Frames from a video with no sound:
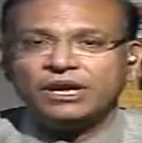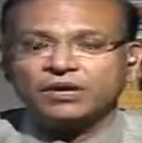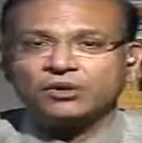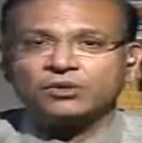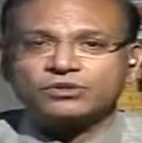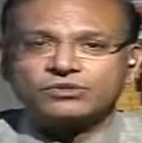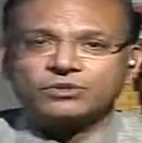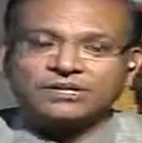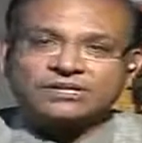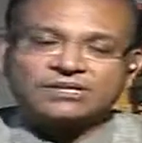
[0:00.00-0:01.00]
growth
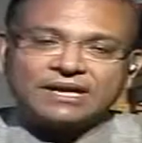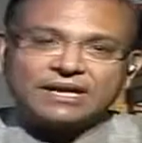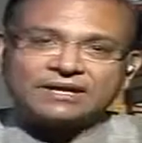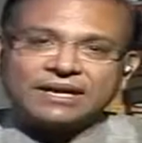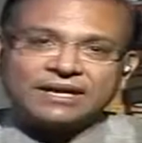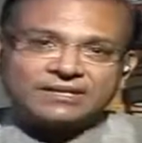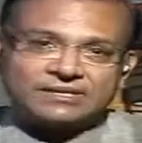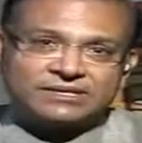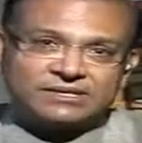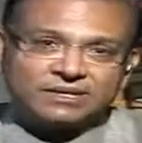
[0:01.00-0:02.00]
stories that
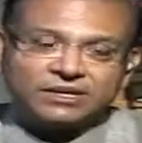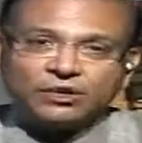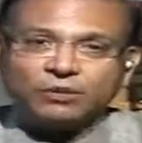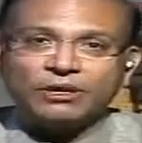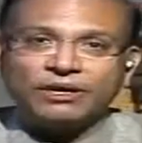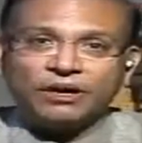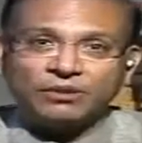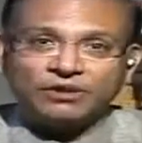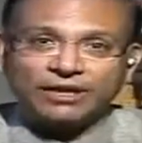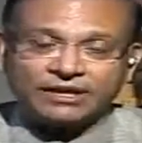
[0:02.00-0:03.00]
exists in the global
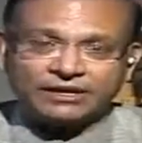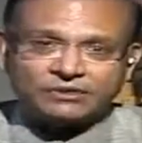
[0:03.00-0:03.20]
economy right now.